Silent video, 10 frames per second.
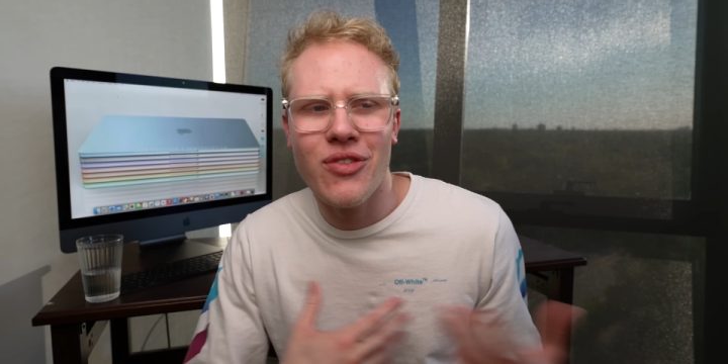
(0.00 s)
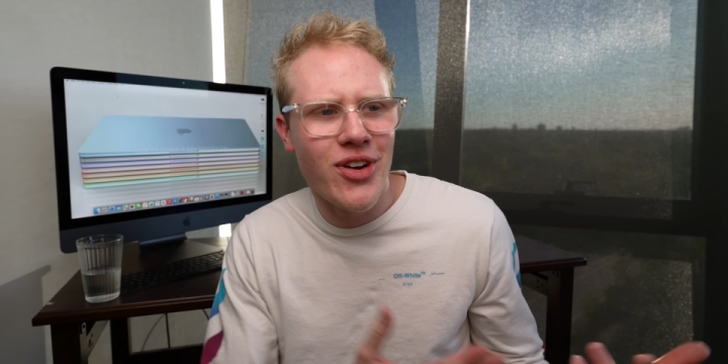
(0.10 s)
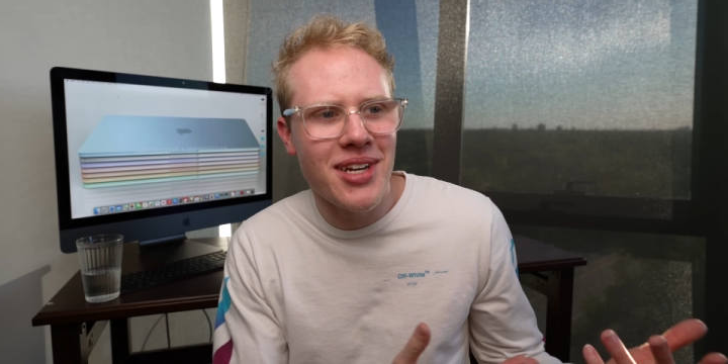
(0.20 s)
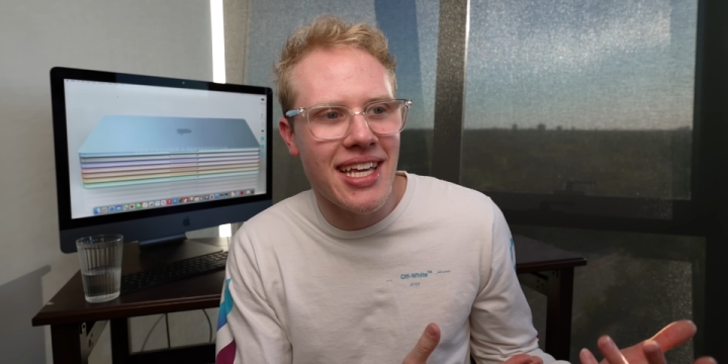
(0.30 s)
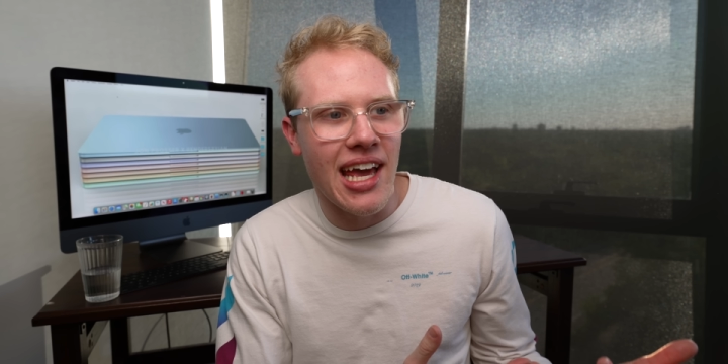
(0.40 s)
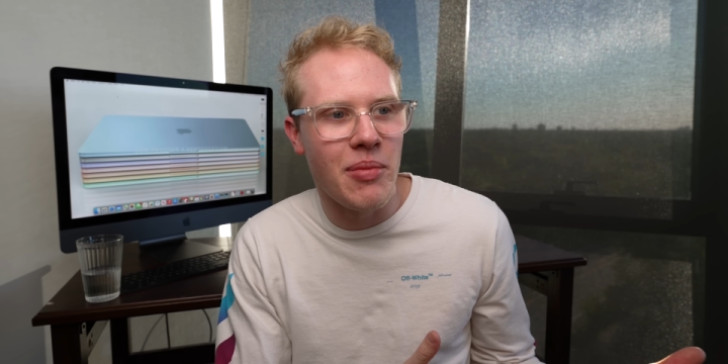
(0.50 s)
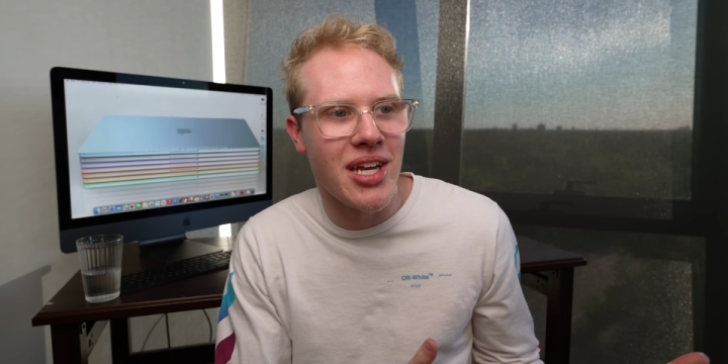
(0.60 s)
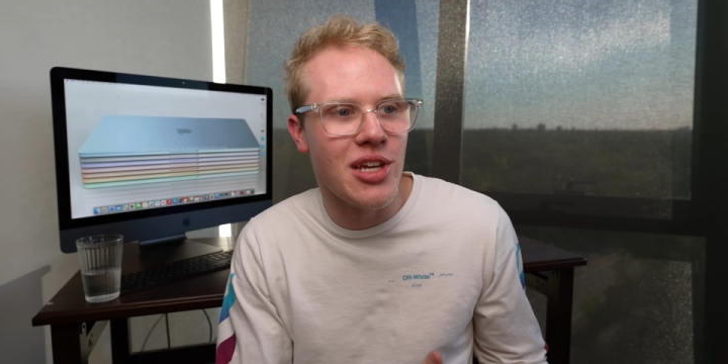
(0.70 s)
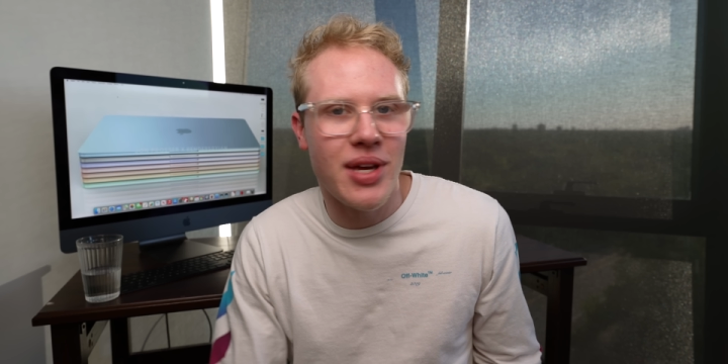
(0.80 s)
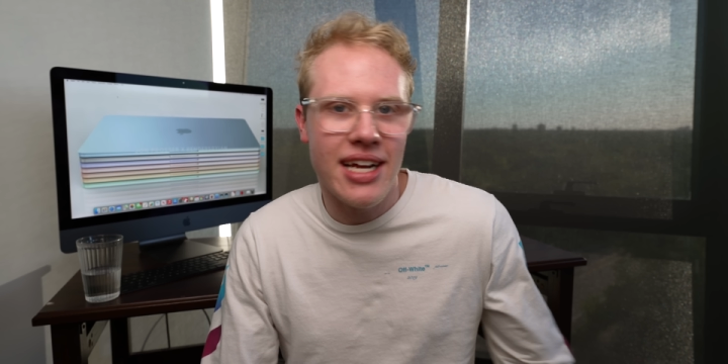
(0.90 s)
if you're into gaming,
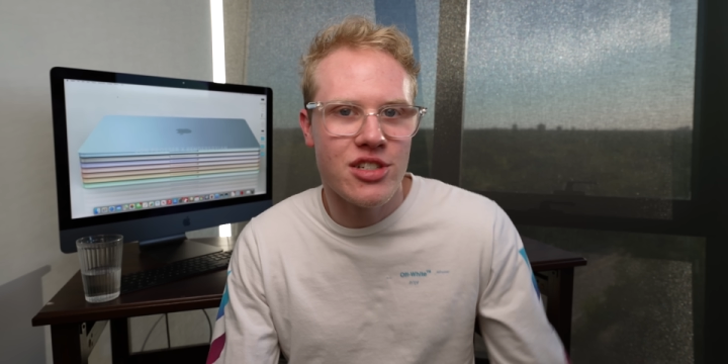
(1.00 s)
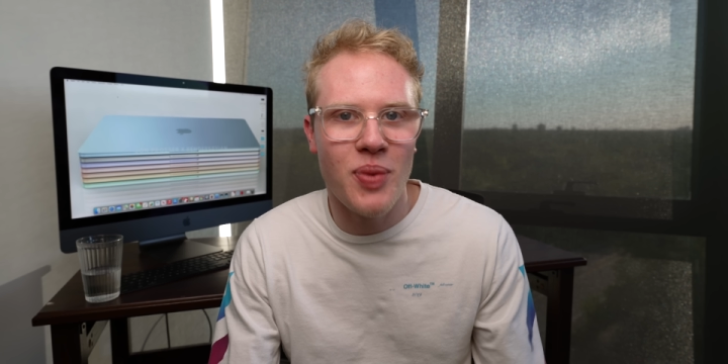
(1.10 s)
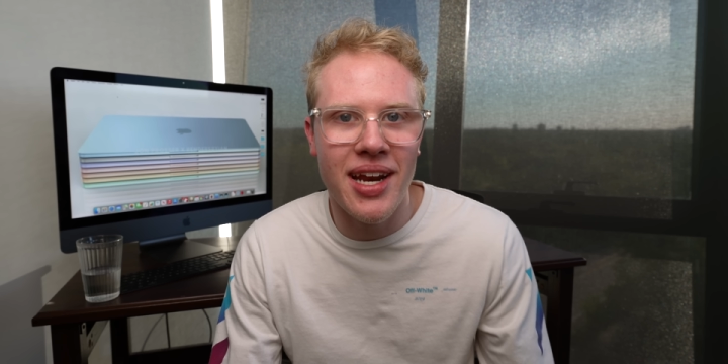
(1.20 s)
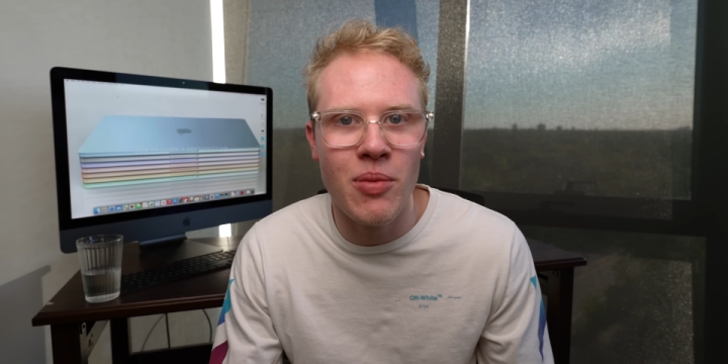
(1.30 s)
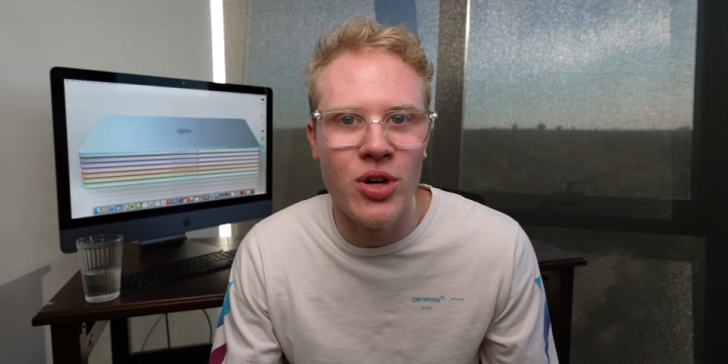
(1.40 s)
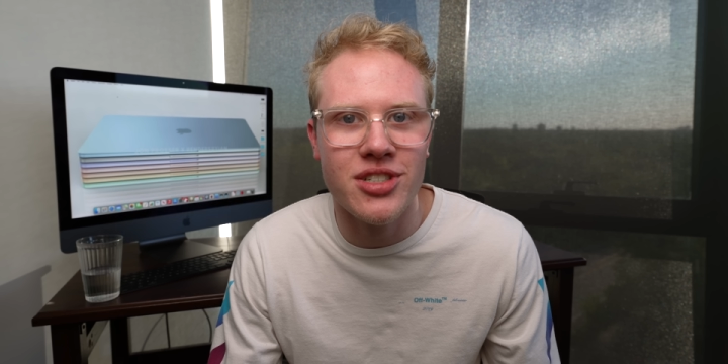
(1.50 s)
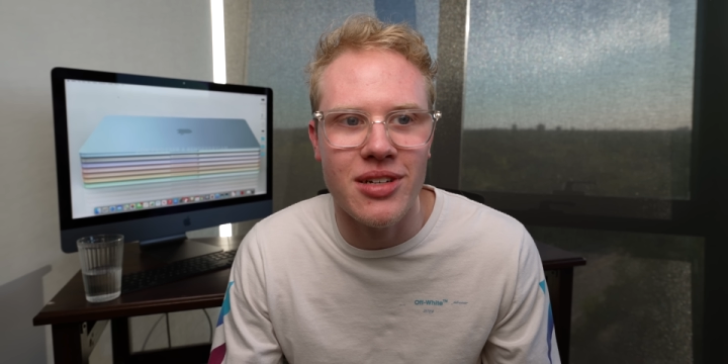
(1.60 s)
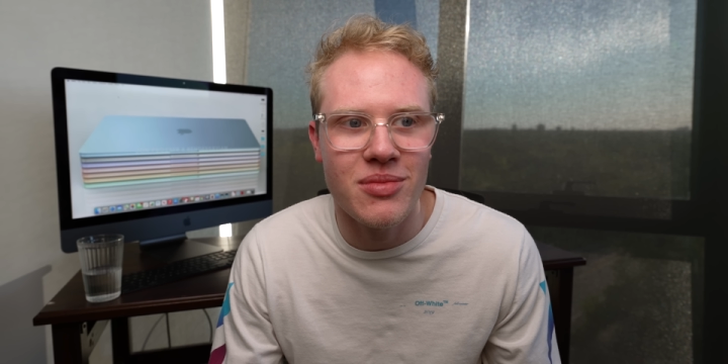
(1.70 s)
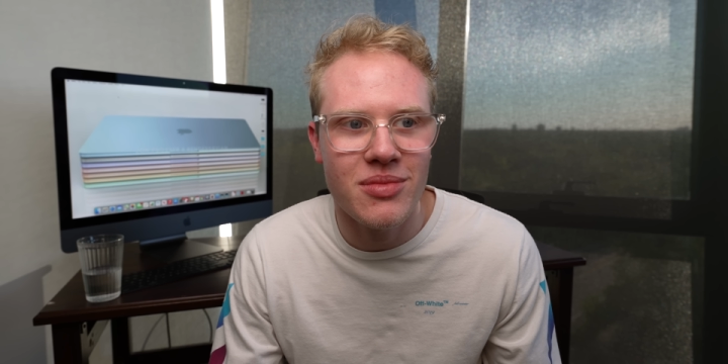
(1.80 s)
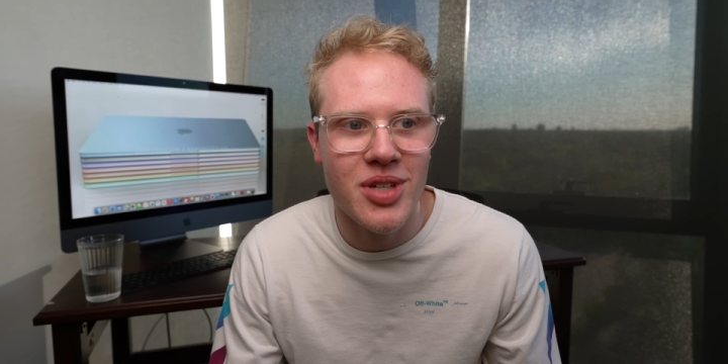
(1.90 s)
you can't just buy an M1 chip.